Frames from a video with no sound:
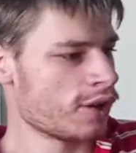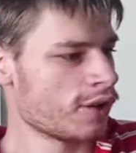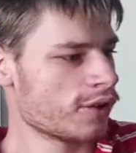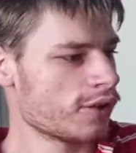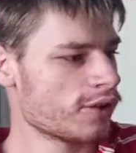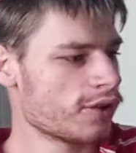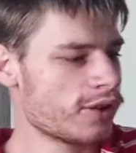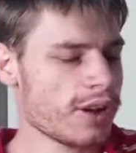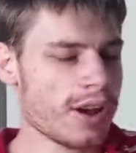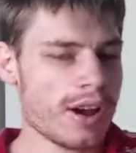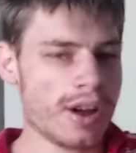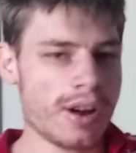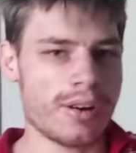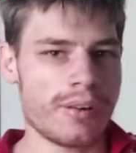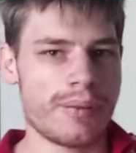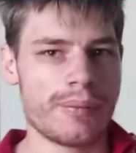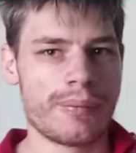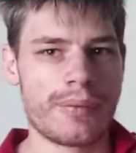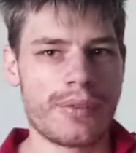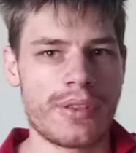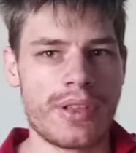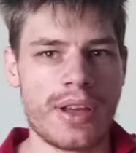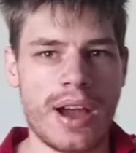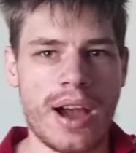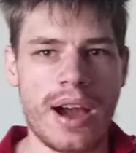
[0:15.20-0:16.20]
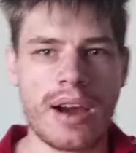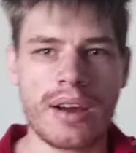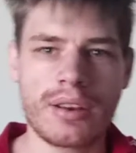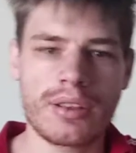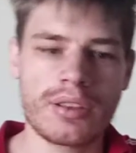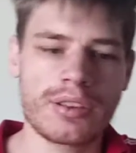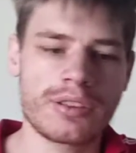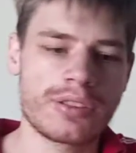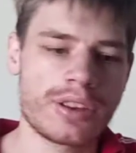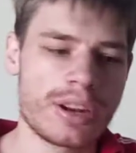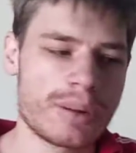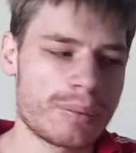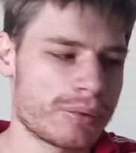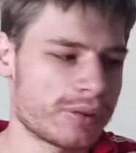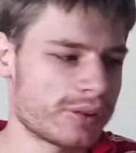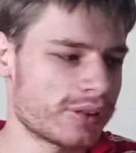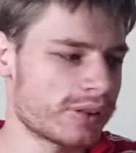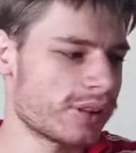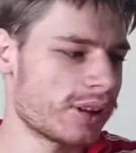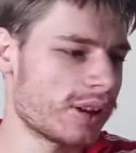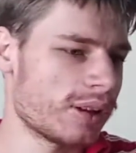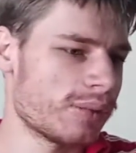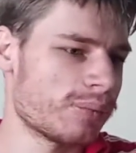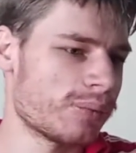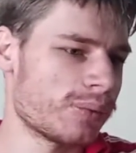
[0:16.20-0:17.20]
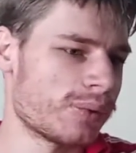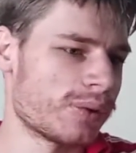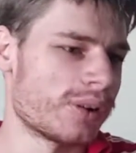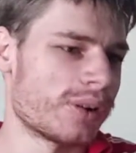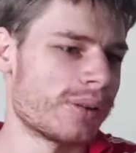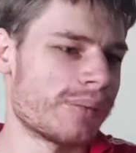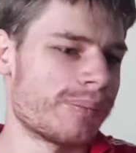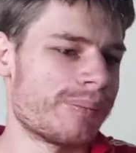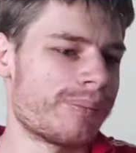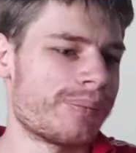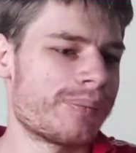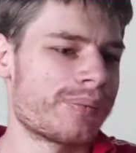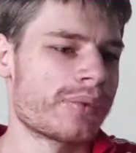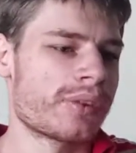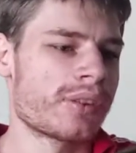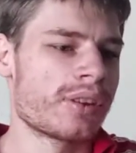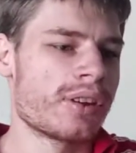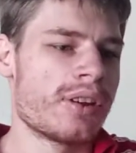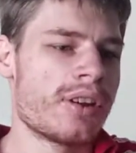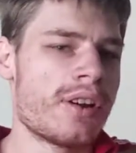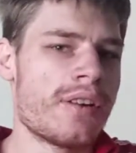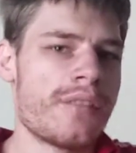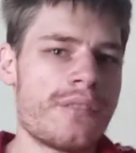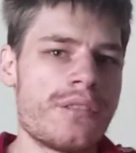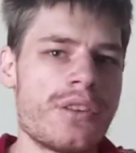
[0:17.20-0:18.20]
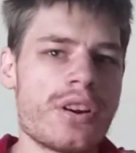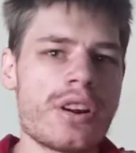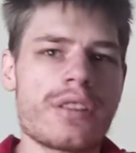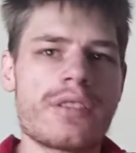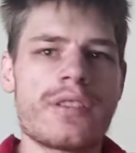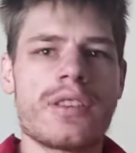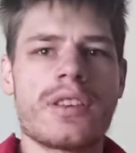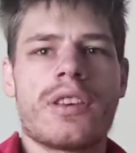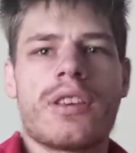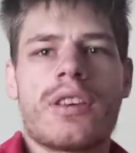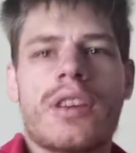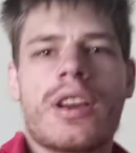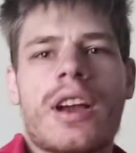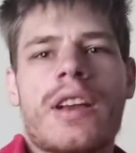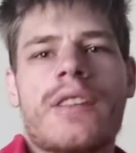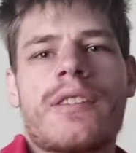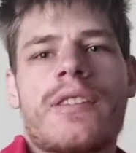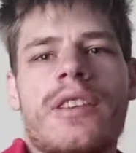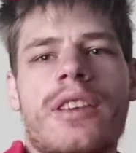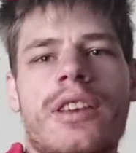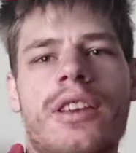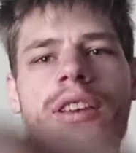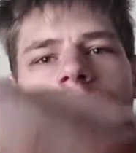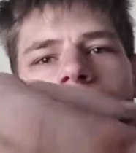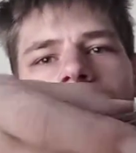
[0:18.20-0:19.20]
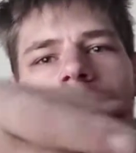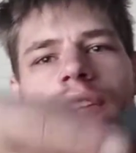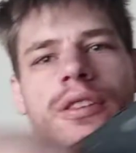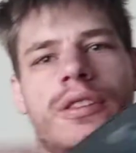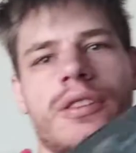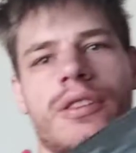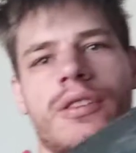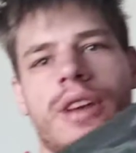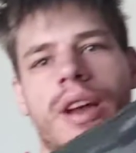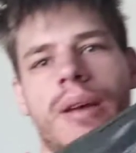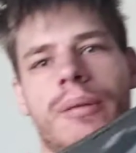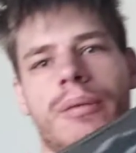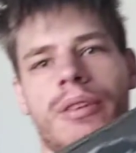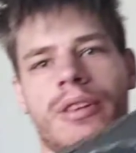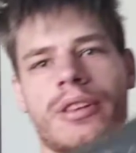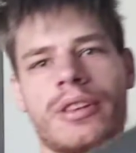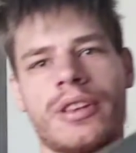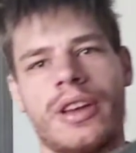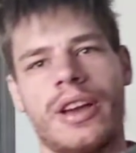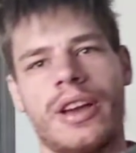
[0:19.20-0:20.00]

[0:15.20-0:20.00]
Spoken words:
So, how do you set up a skateboard? First thing you guys need to do is to grab your